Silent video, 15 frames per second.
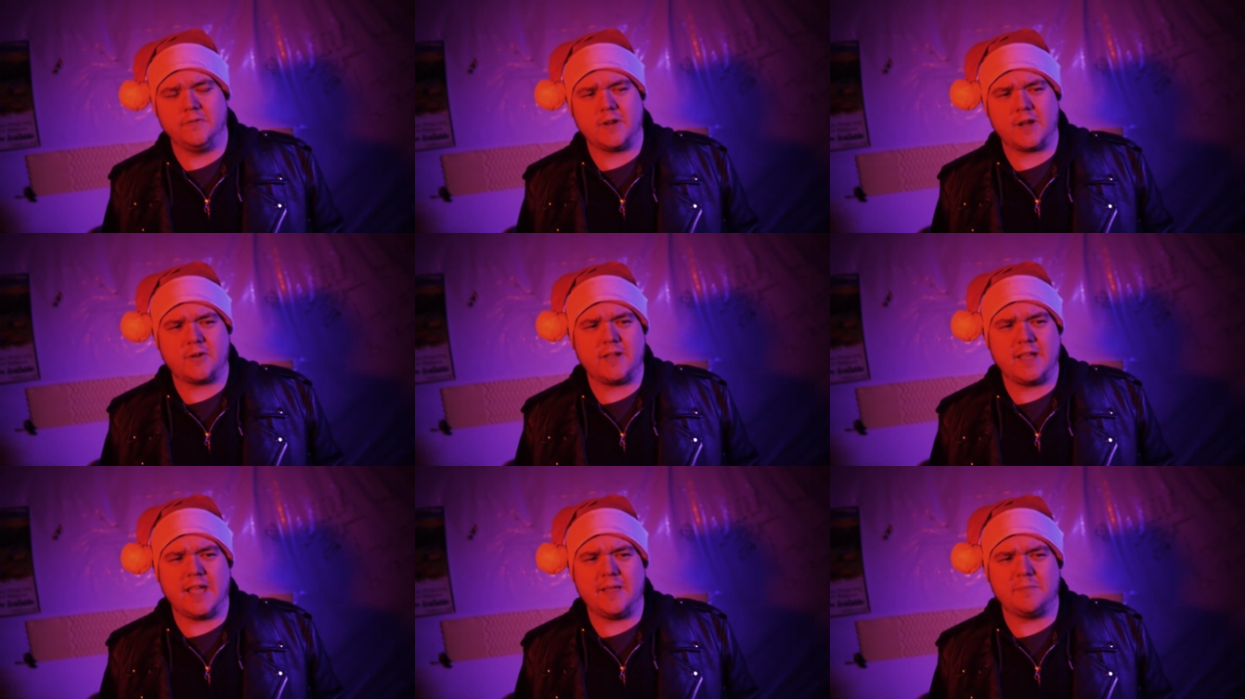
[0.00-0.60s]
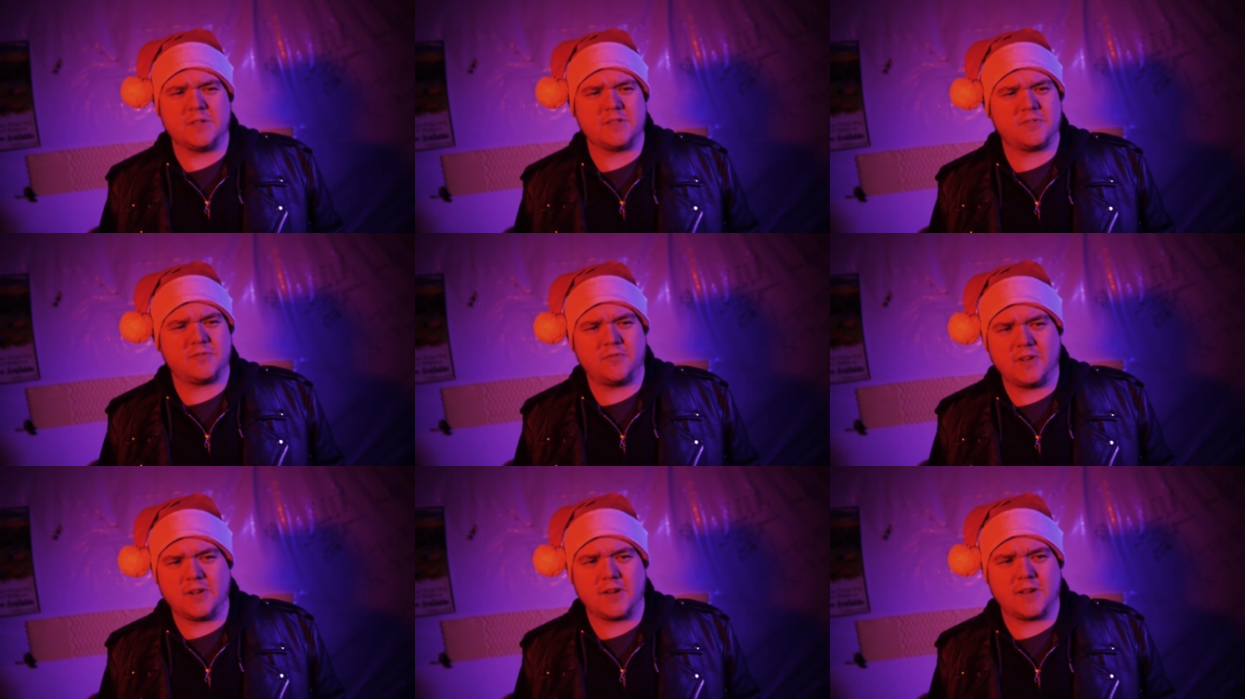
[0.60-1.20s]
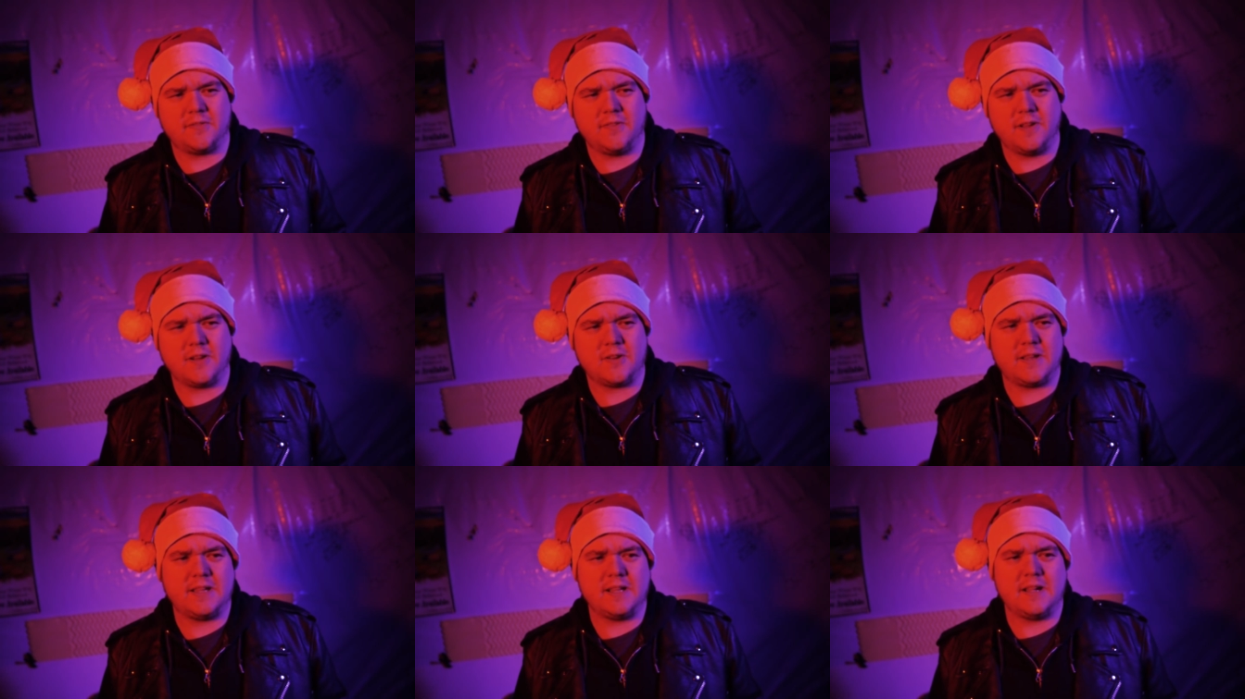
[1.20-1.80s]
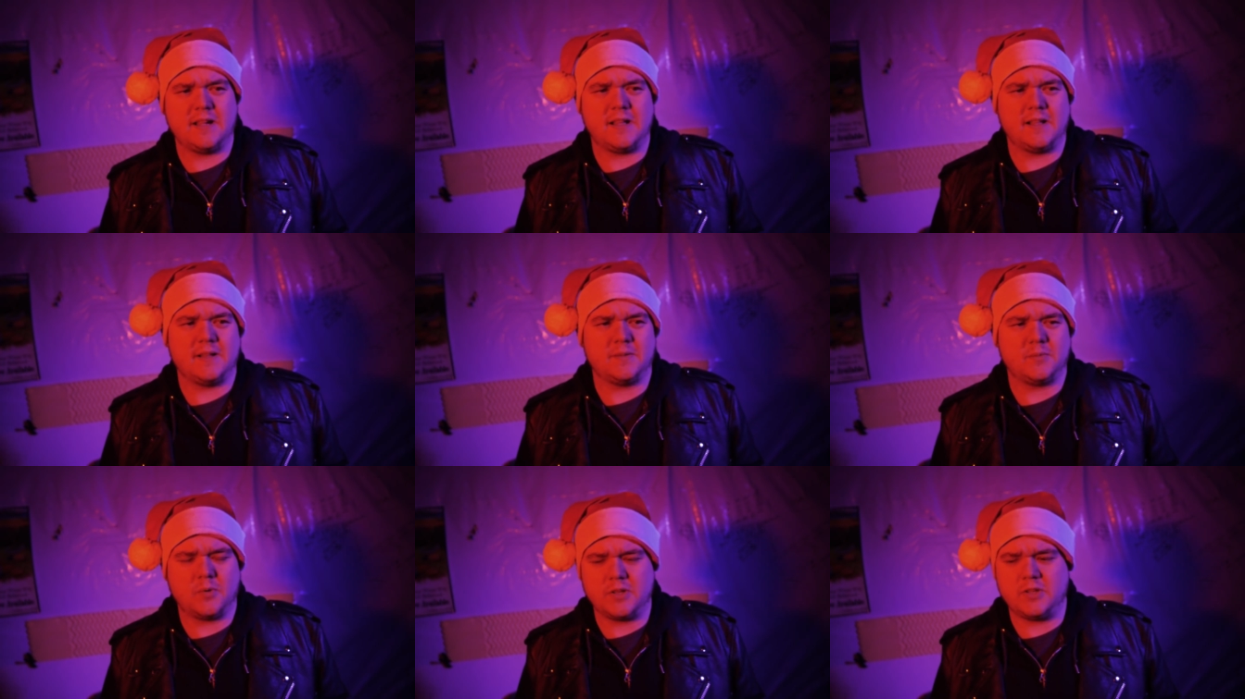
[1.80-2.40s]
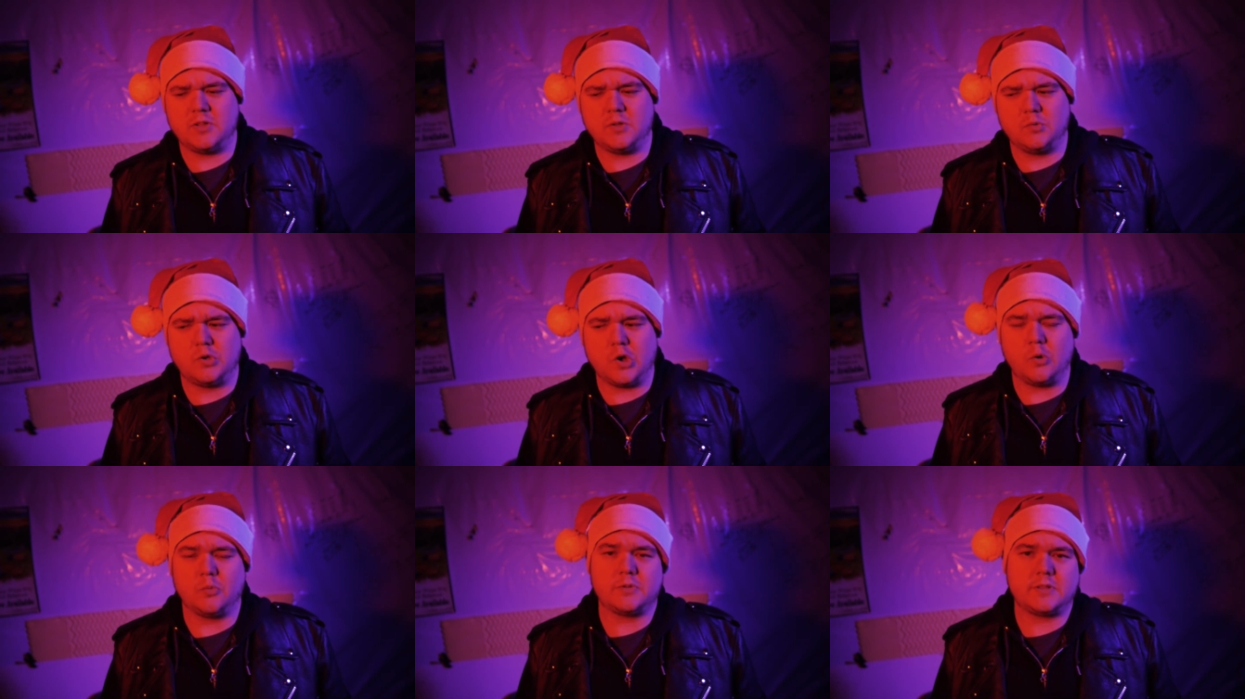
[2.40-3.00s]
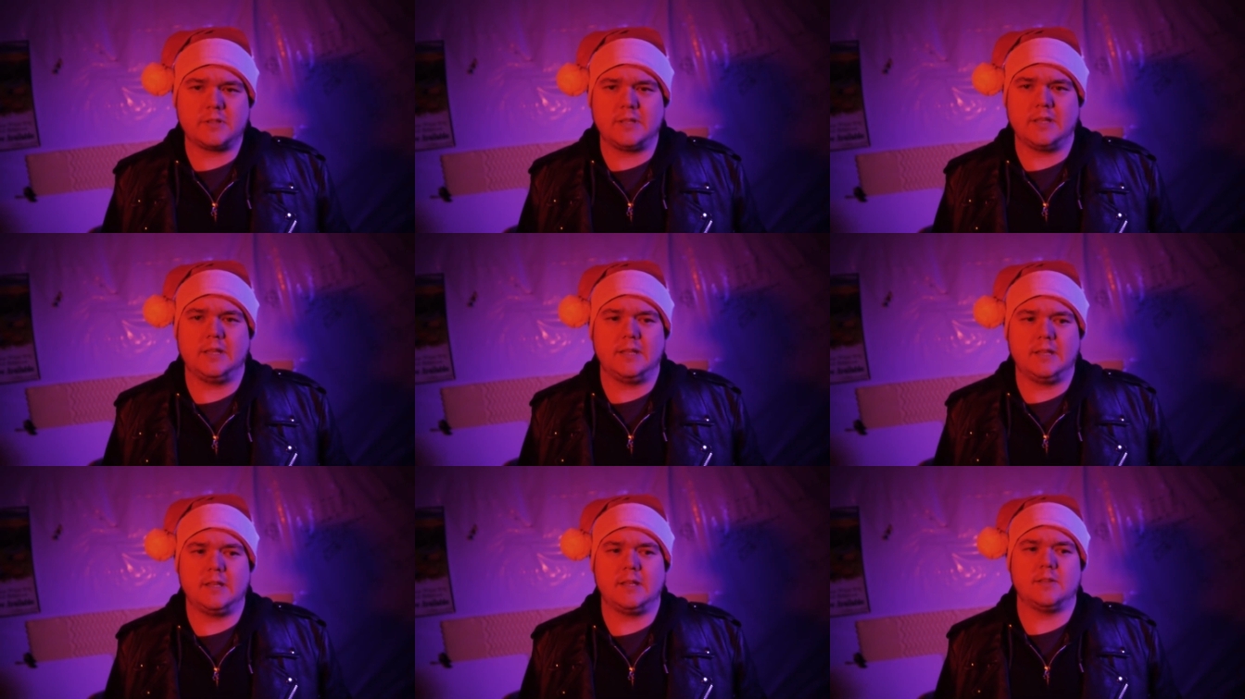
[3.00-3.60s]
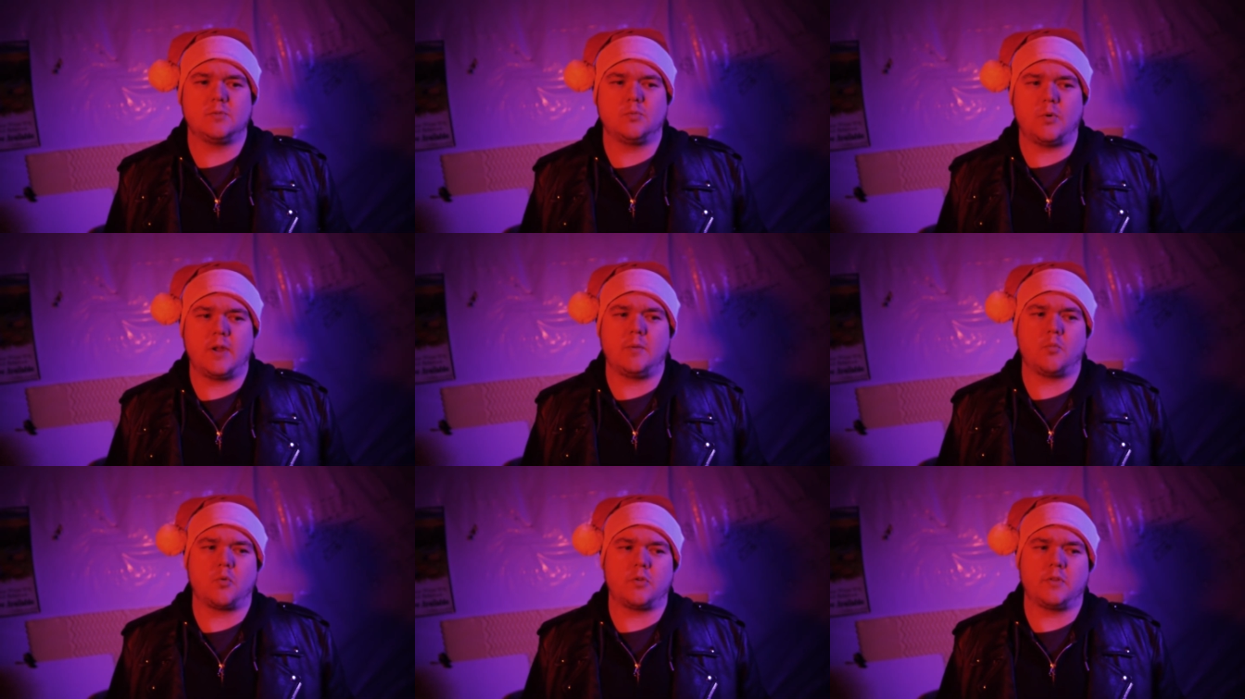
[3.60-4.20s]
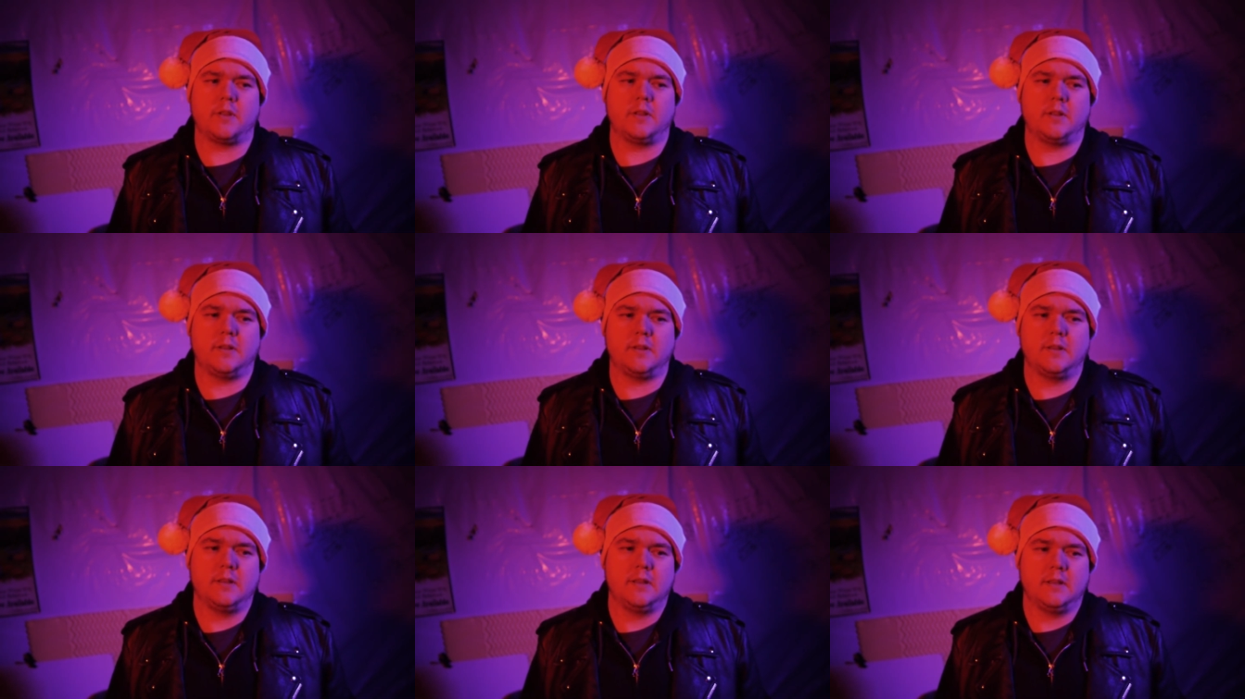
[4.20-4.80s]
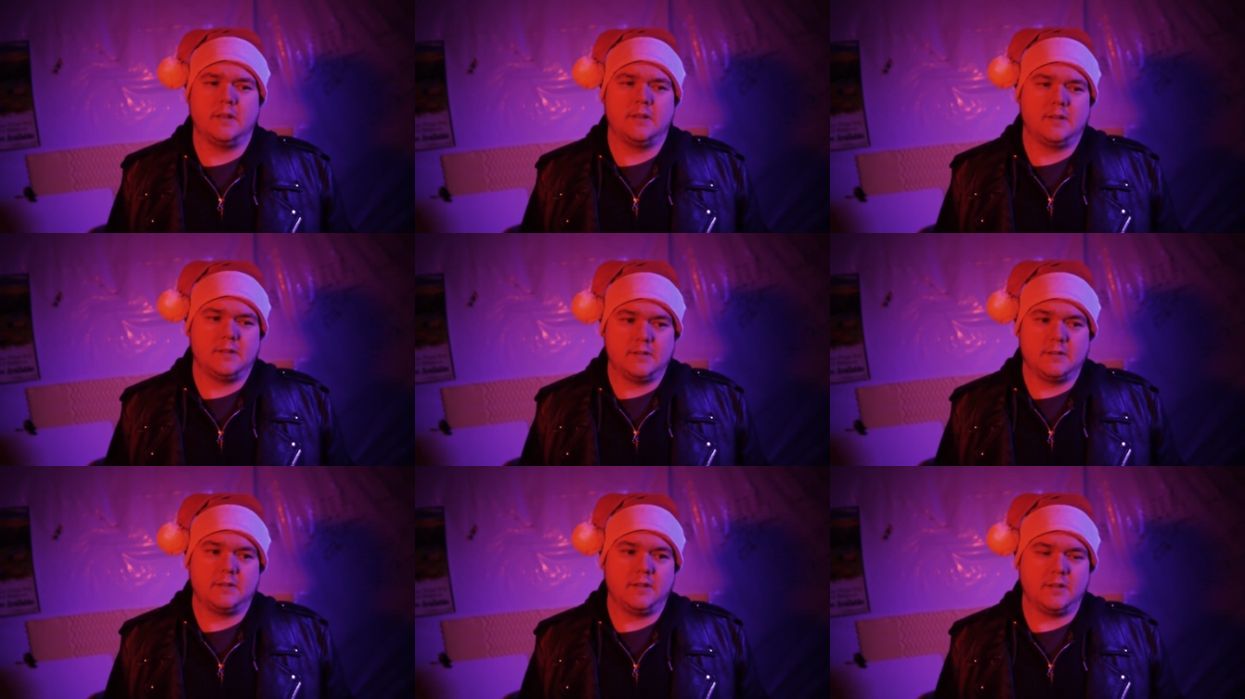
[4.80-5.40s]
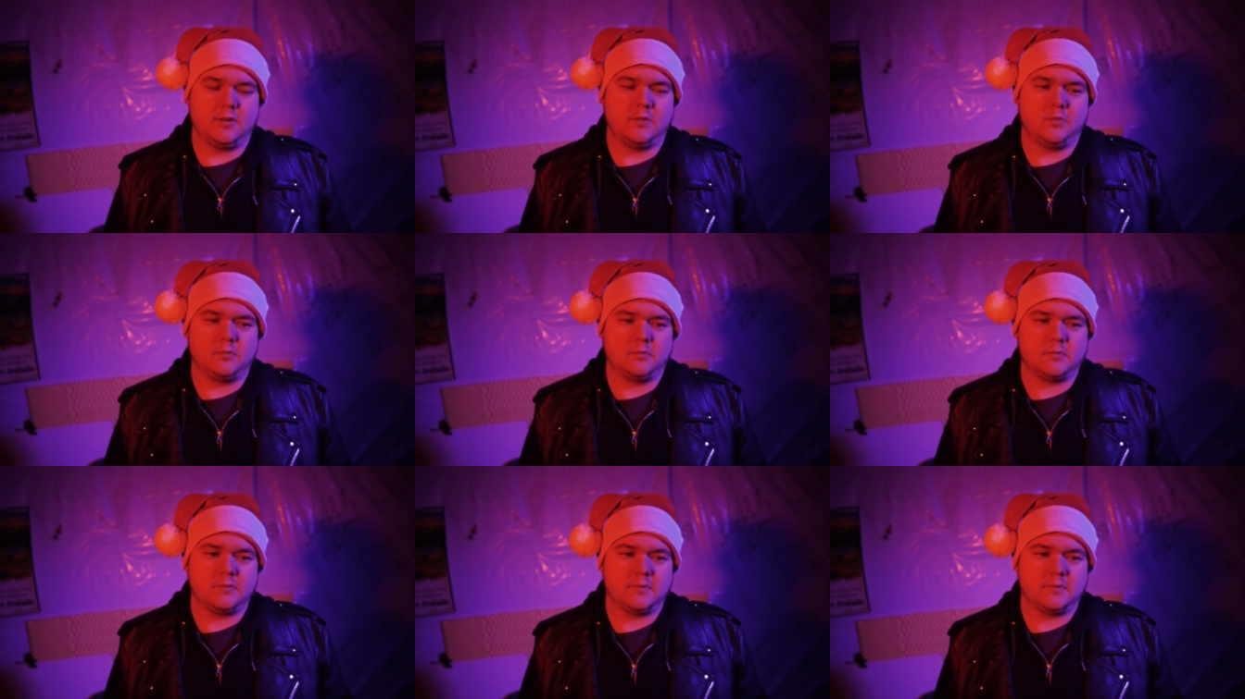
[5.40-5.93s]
very atmospheric, very, uh, what you don't see is way more than, you know,